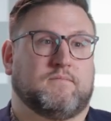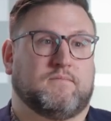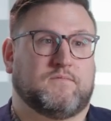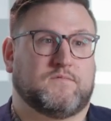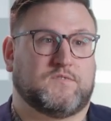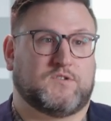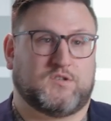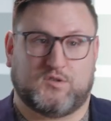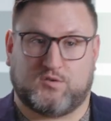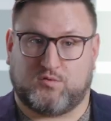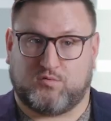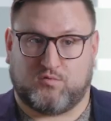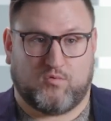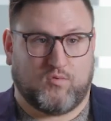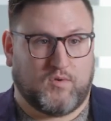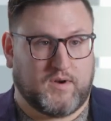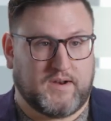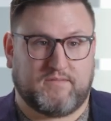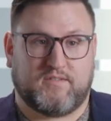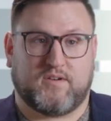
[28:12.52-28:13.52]
to
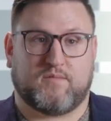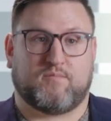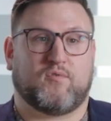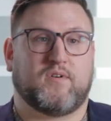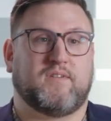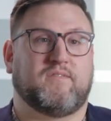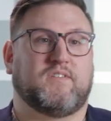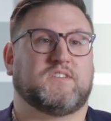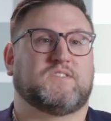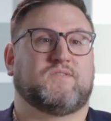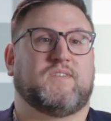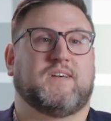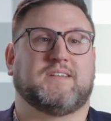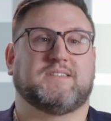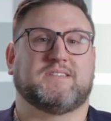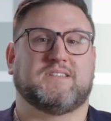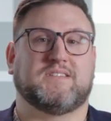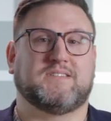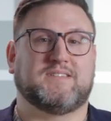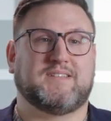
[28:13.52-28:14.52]
one of your previous
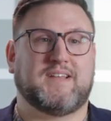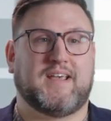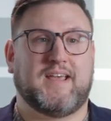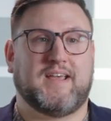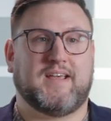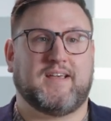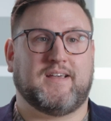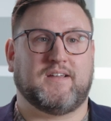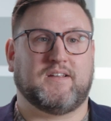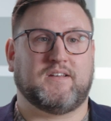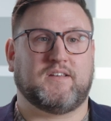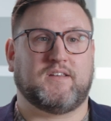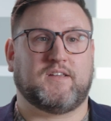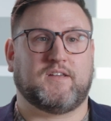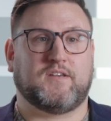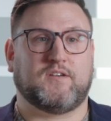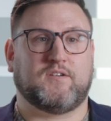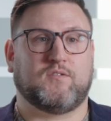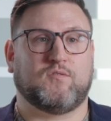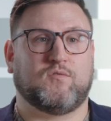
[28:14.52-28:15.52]
phases and
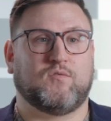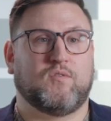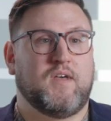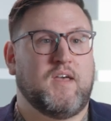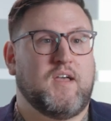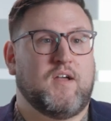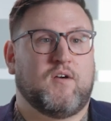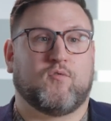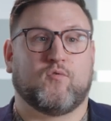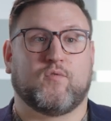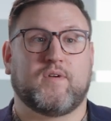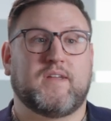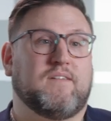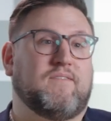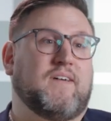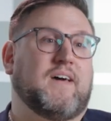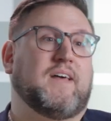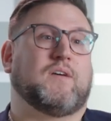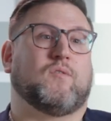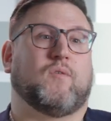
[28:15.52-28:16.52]
you
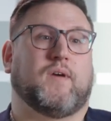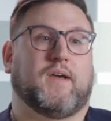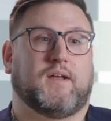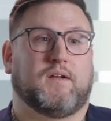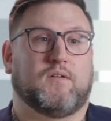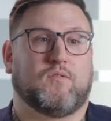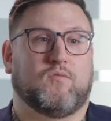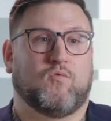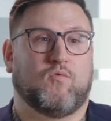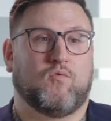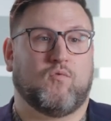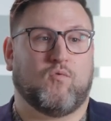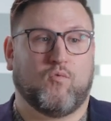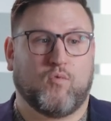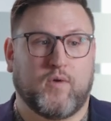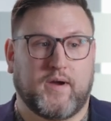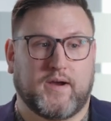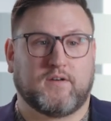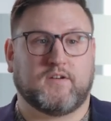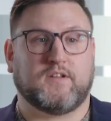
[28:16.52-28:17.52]
reevaluate.
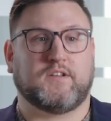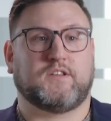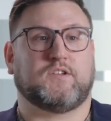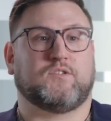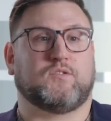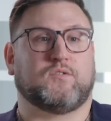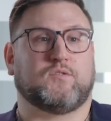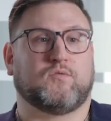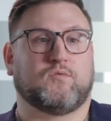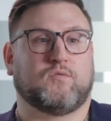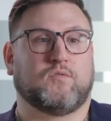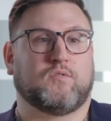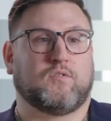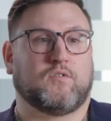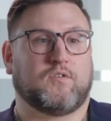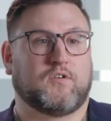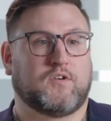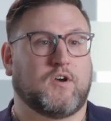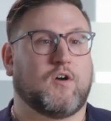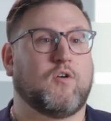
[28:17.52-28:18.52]
Where did you
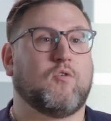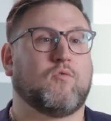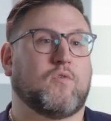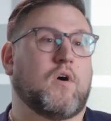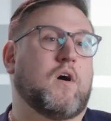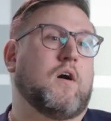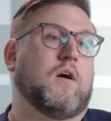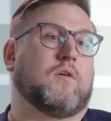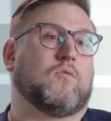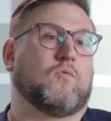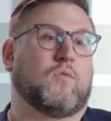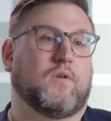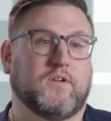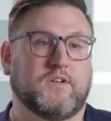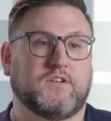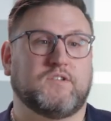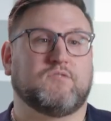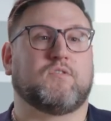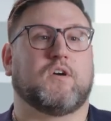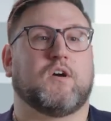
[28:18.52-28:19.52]
go wrong? Where
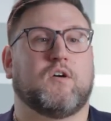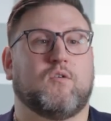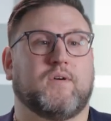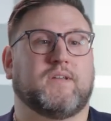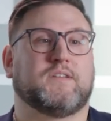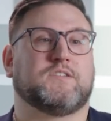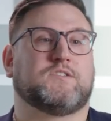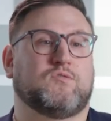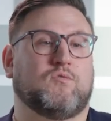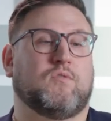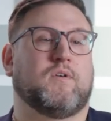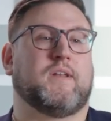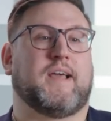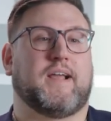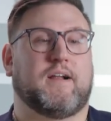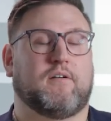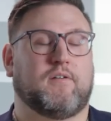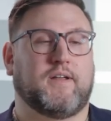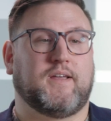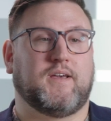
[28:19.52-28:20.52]
did you go into an
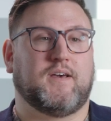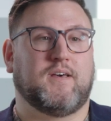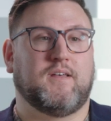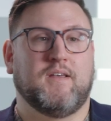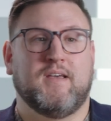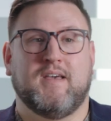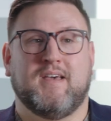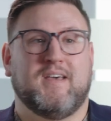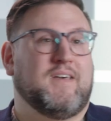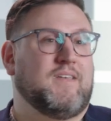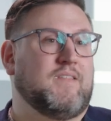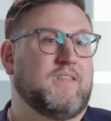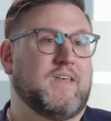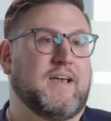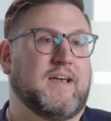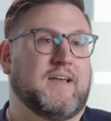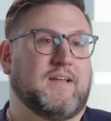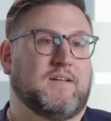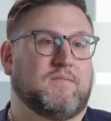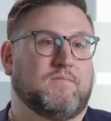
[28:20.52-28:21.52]
area
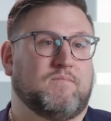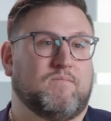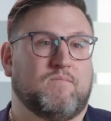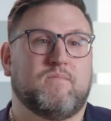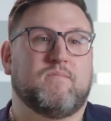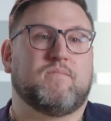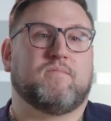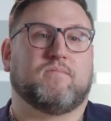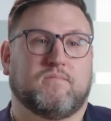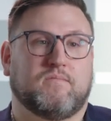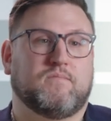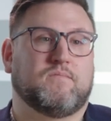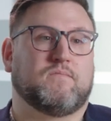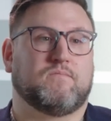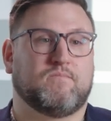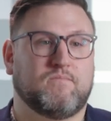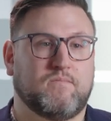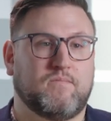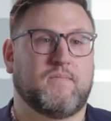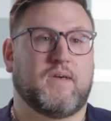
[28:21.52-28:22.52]
that
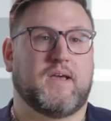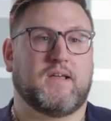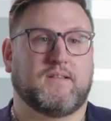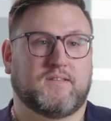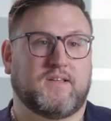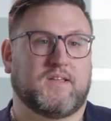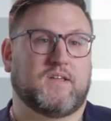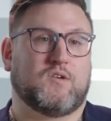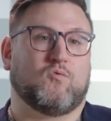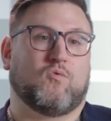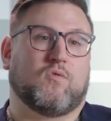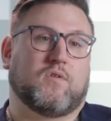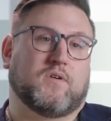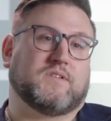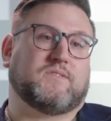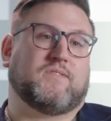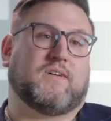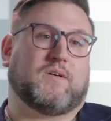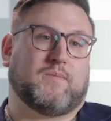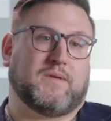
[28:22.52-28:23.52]
meant that you weren't
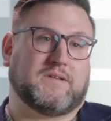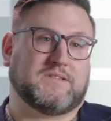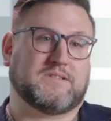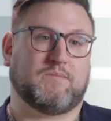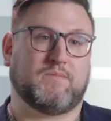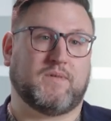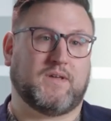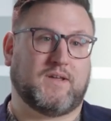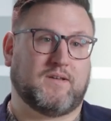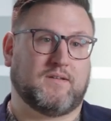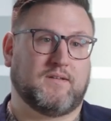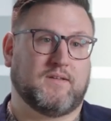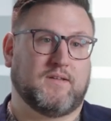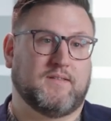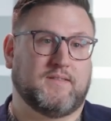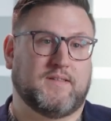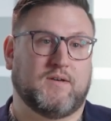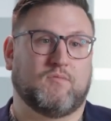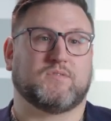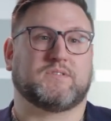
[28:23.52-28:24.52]
developing something
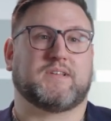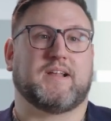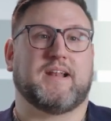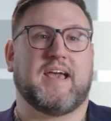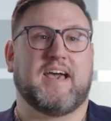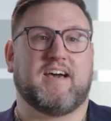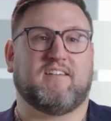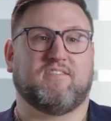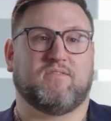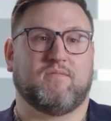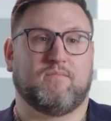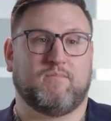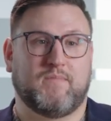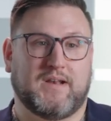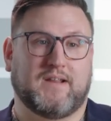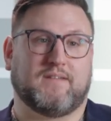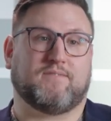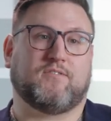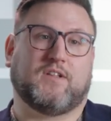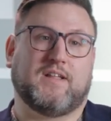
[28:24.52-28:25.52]
that was going to have
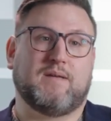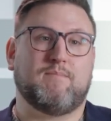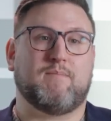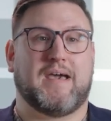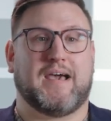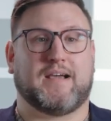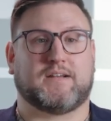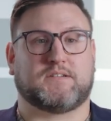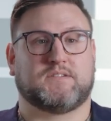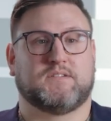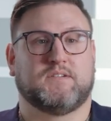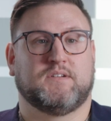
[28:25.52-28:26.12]
meaningful impact?